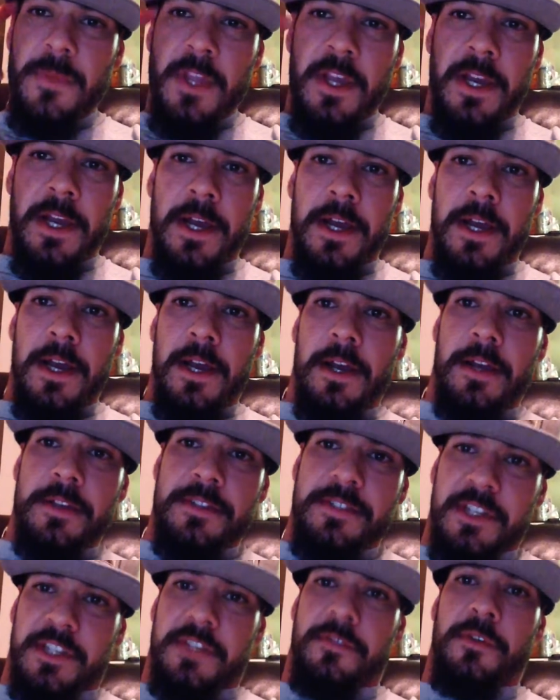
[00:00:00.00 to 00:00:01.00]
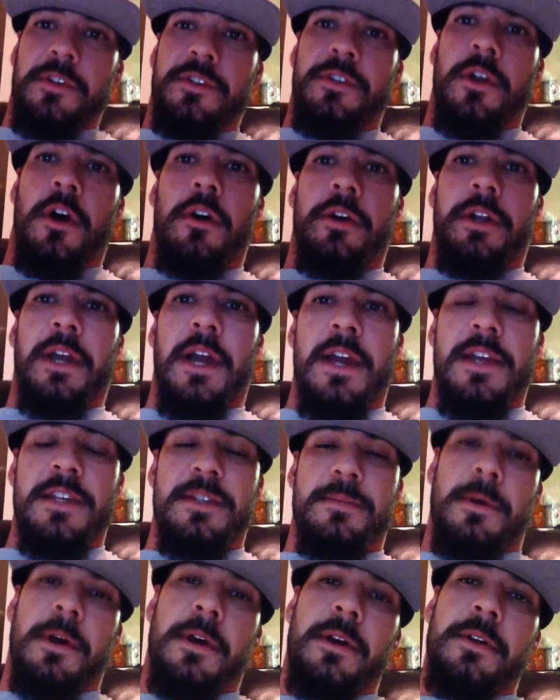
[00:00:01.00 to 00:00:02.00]
6 foot tall guy. He's
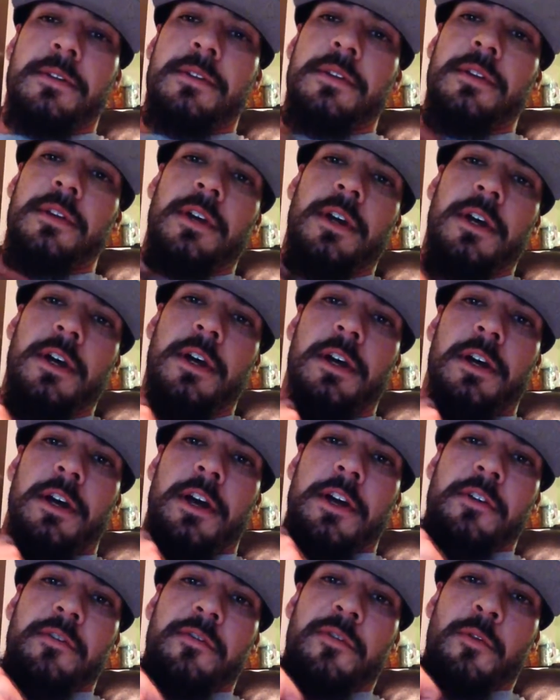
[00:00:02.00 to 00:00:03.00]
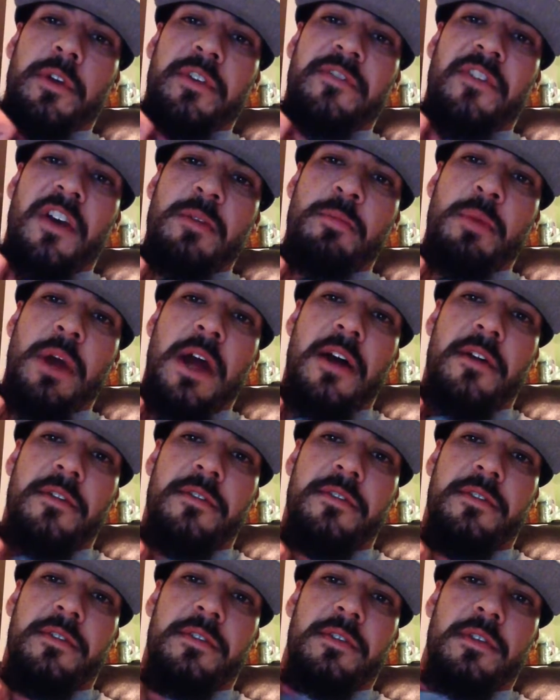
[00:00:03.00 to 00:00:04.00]
about 145
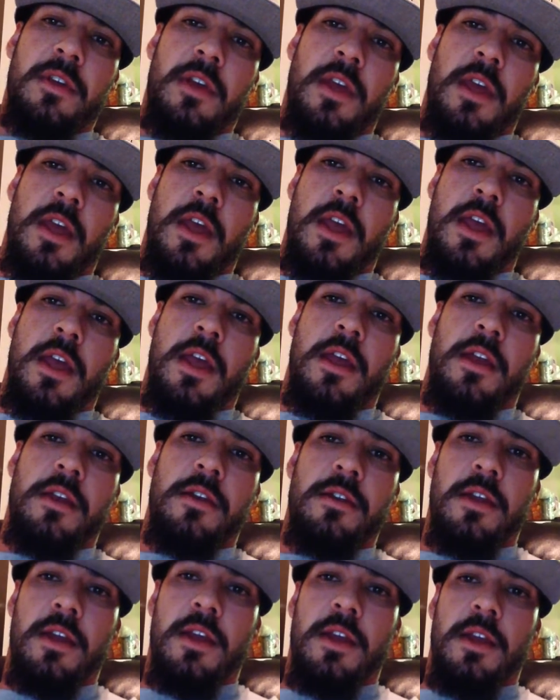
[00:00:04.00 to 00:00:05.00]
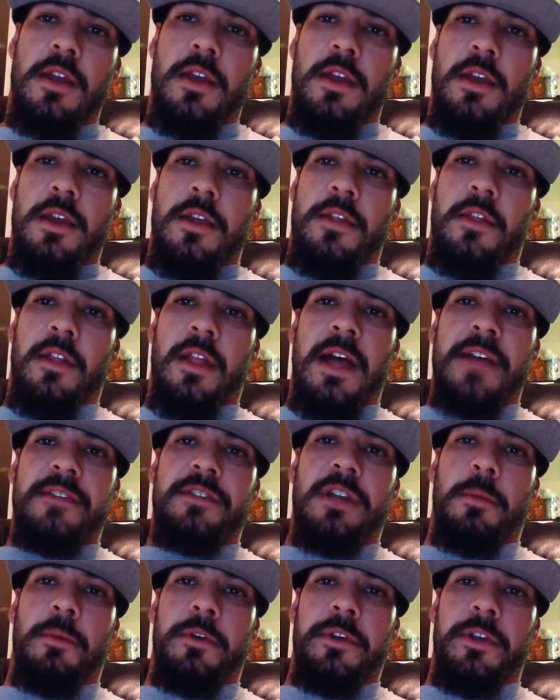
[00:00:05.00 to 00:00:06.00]
pounds, and in the last
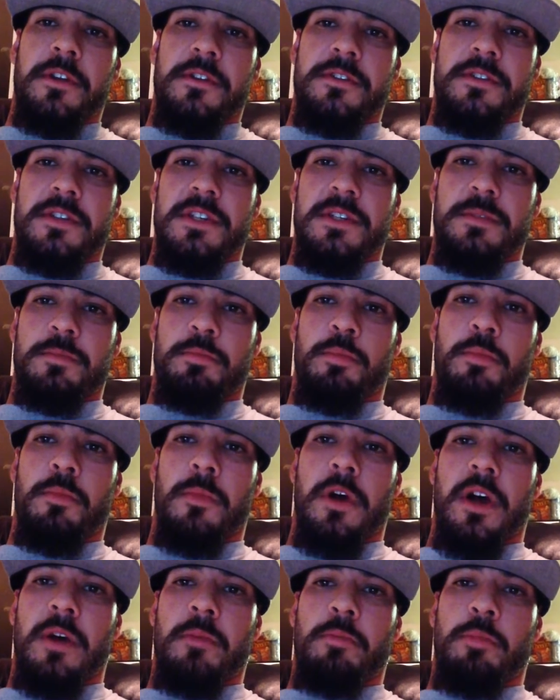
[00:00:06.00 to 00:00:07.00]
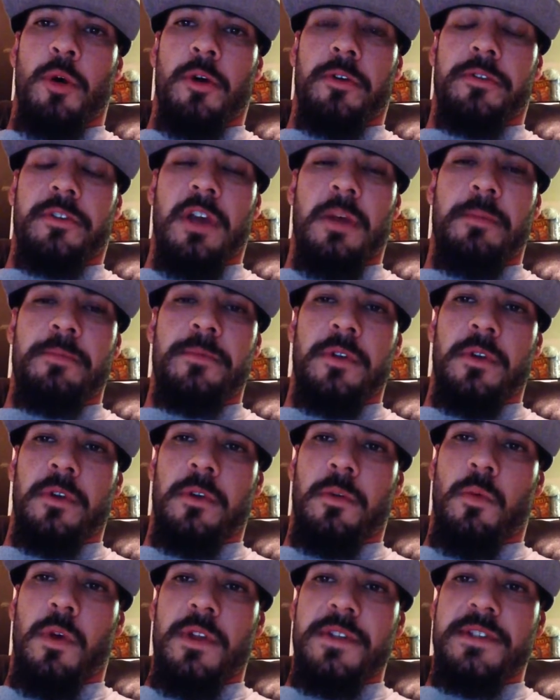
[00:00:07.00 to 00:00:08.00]
couple of years, he's bulked up to
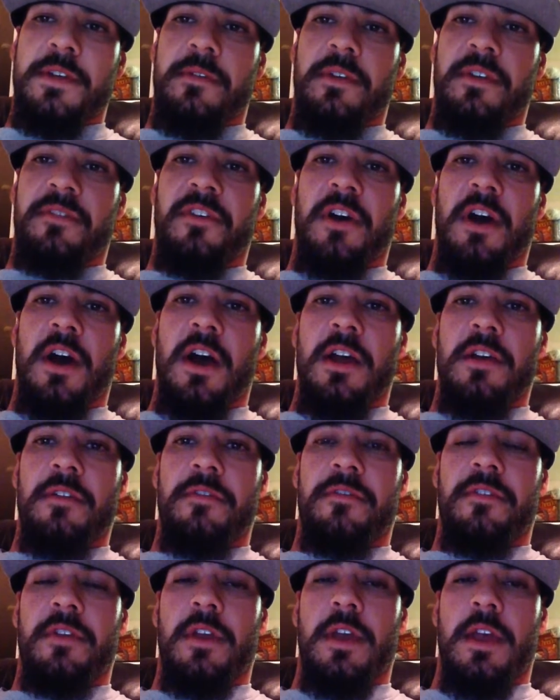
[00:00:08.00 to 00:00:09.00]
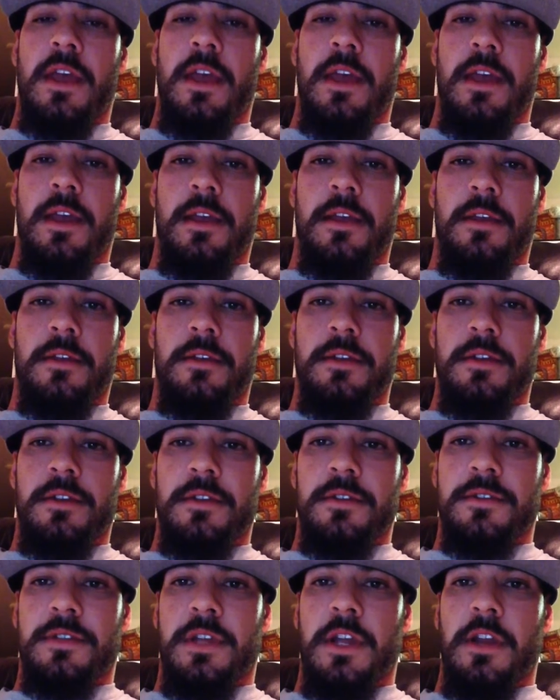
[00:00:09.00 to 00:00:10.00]
175, and
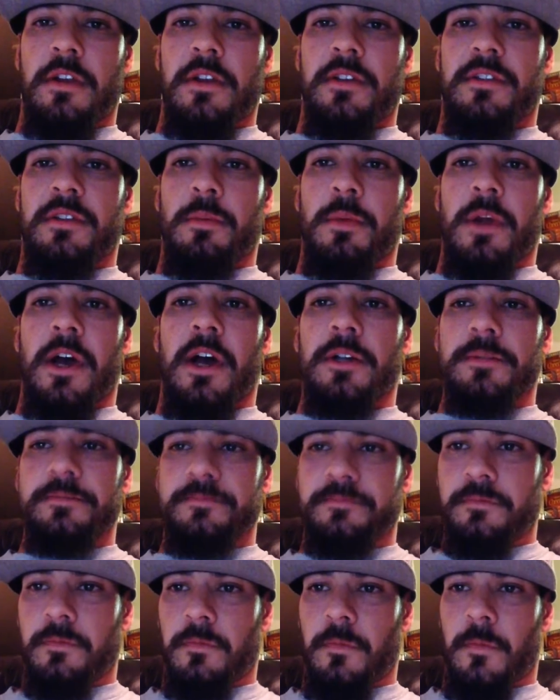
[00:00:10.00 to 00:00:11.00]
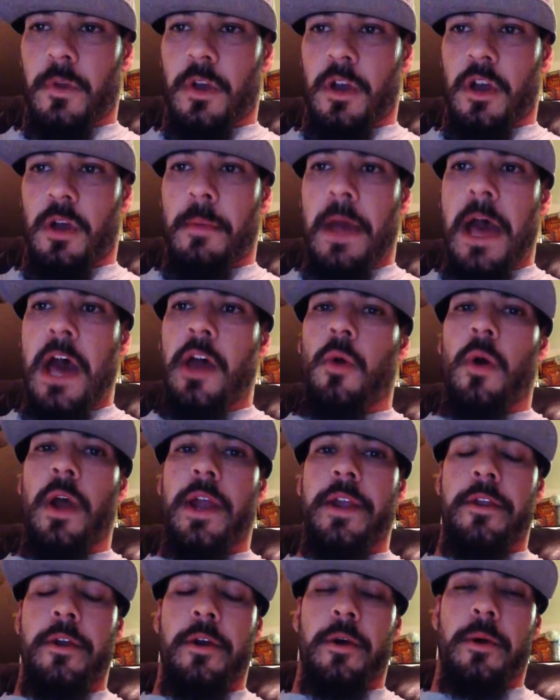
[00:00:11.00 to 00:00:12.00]
he's curious about how do I
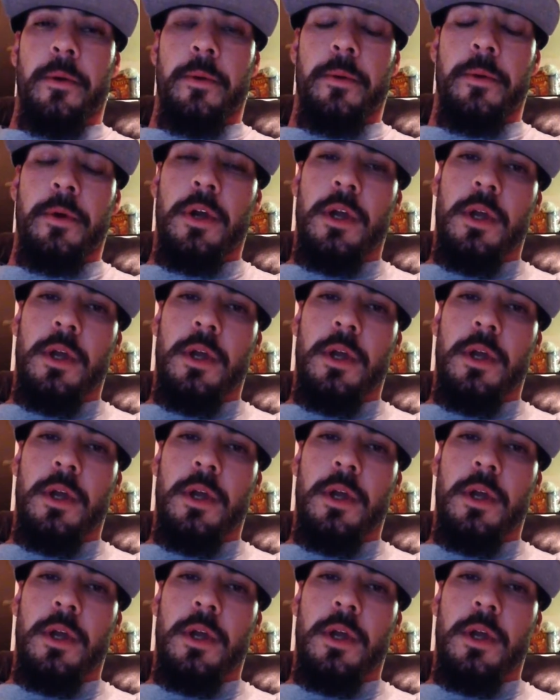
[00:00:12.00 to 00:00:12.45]
know